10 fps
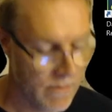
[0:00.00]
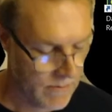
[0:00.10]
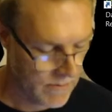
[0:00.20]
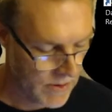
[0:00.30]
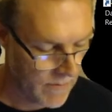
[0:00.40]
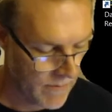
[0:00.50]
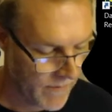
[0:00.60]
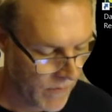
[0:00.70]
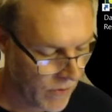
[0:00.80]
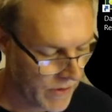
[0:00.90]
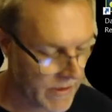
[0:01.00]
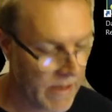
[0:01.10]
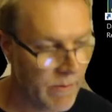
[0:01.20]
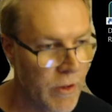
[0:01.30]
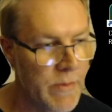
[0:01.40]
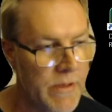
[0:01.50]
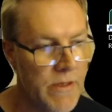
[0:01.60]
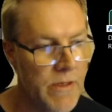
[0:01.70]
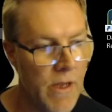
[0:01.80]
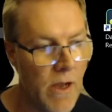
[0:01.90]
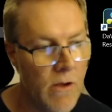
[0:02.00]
So for all intent and purposes now,